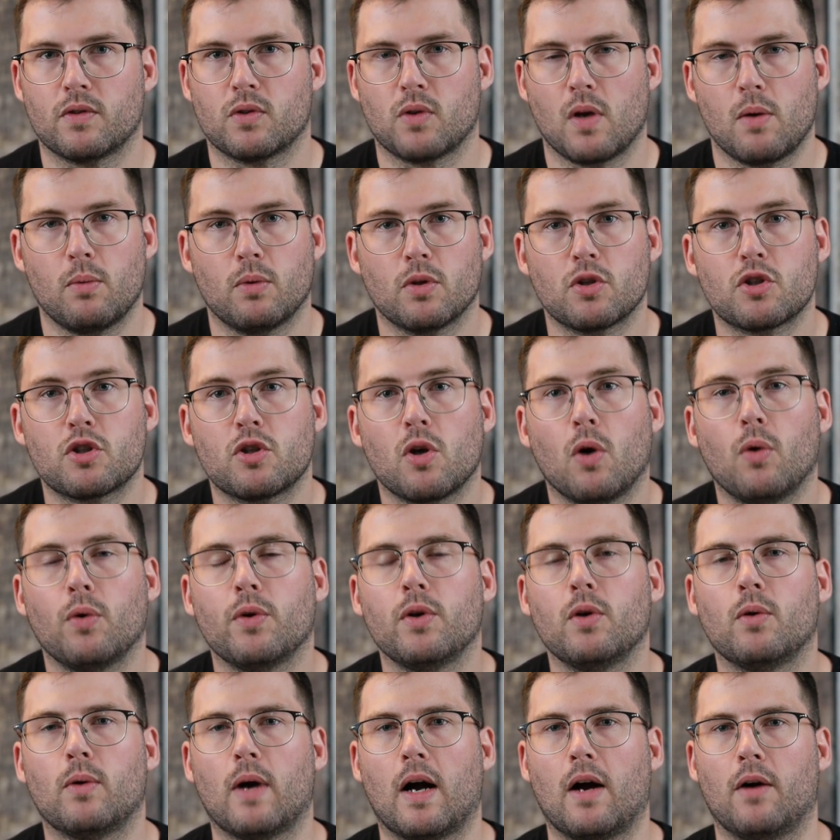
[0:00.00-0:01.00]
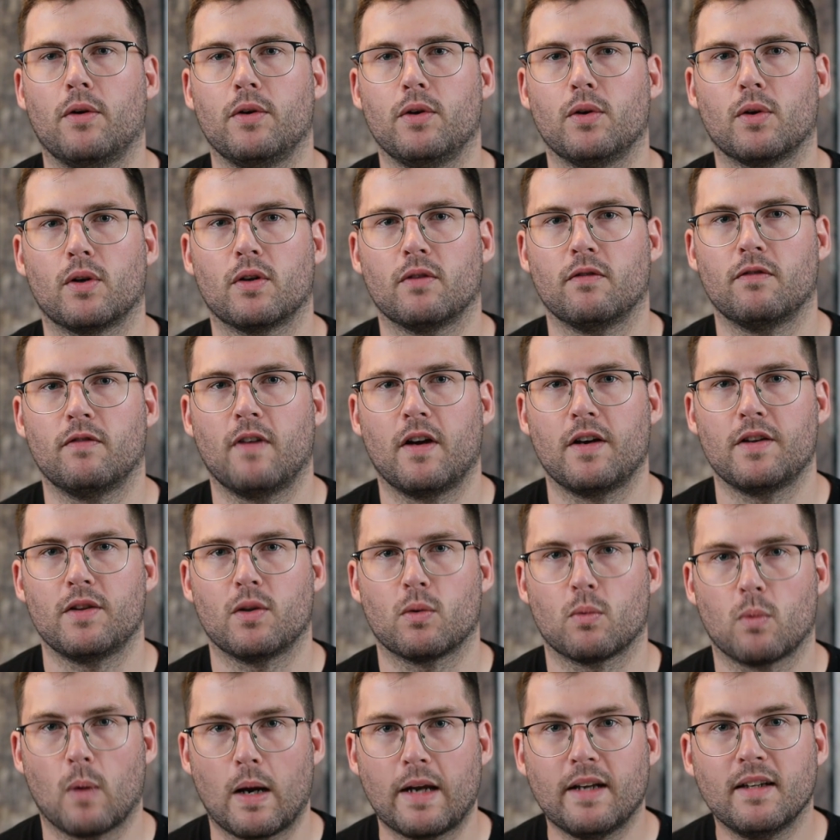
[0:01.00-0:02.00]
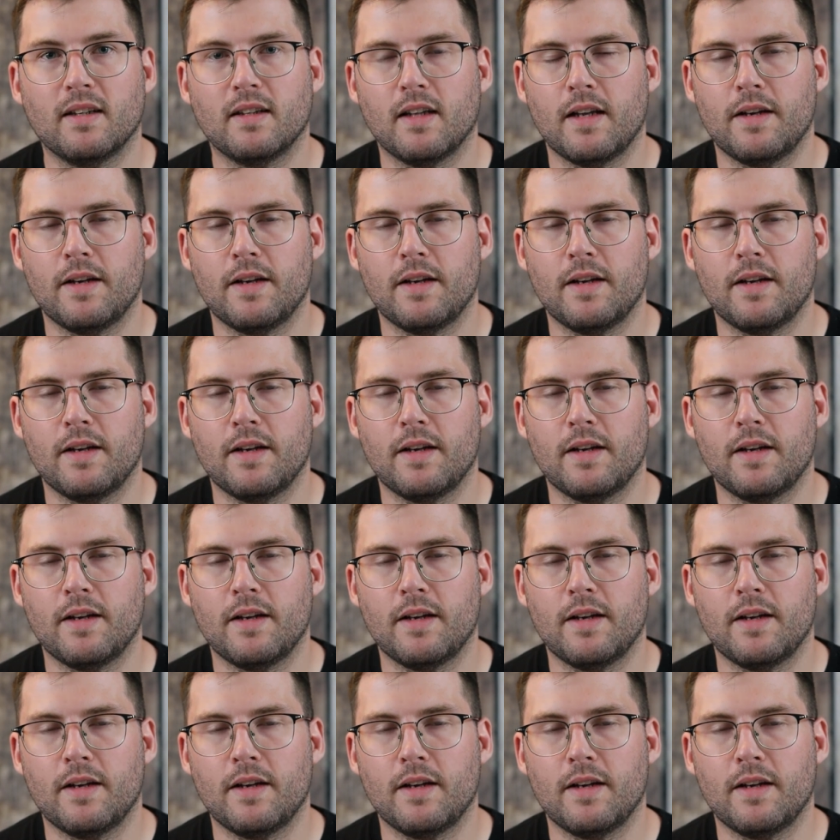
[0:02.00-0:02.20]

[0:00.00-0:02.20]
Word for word: so I will show you how you can find the right